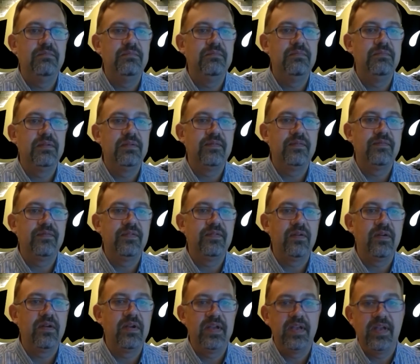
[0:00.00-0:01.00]
If
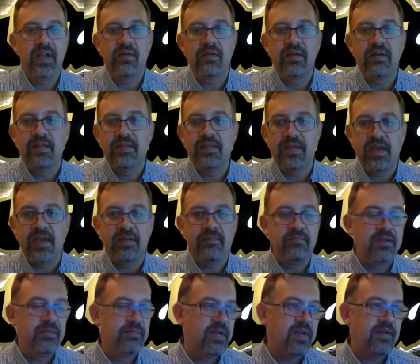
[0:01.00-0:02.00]
you're in an area that
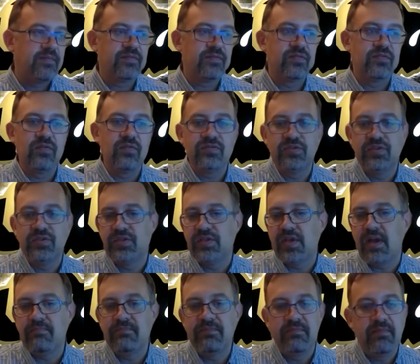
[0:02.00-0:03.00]
maybe after grocery
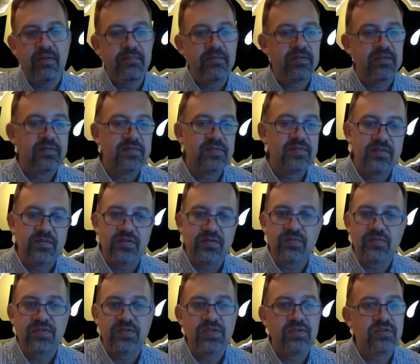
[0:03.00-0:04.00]
shopping, maybe consider
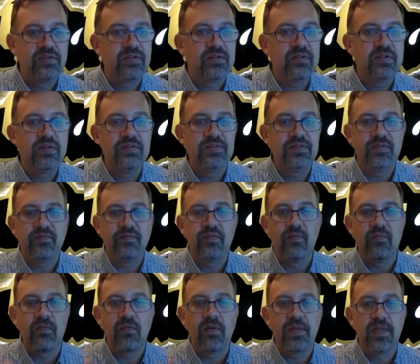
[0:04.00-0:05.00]
switching your clothes if you're
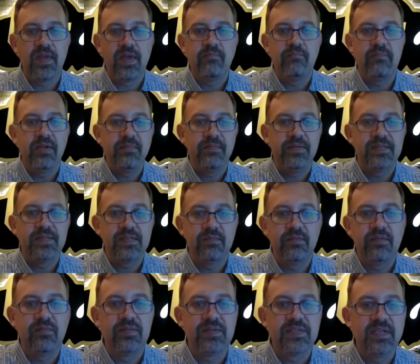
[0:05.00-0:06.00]
worried that maybe
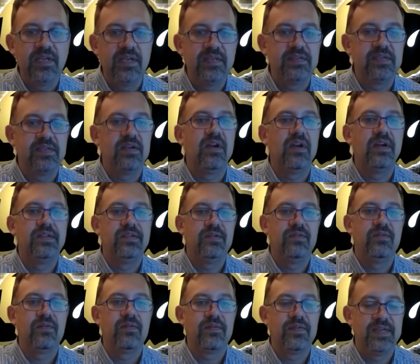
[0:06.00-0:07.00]
somebody was sneezing on
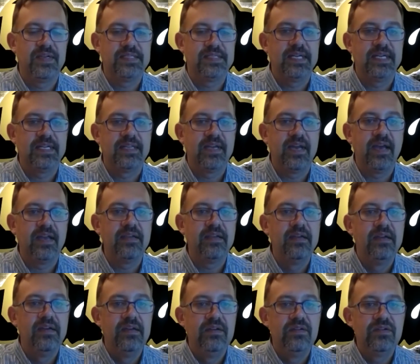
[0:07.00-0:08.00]
you or things like that.
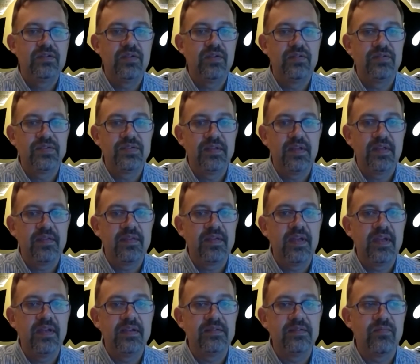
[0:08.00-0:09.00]
So those are the
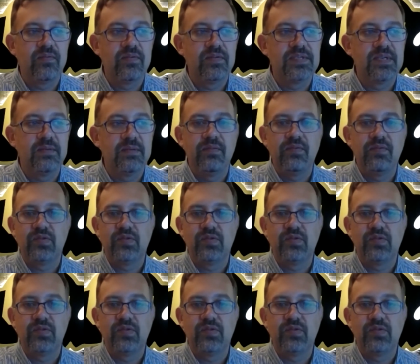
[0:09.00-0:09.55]
things where some of those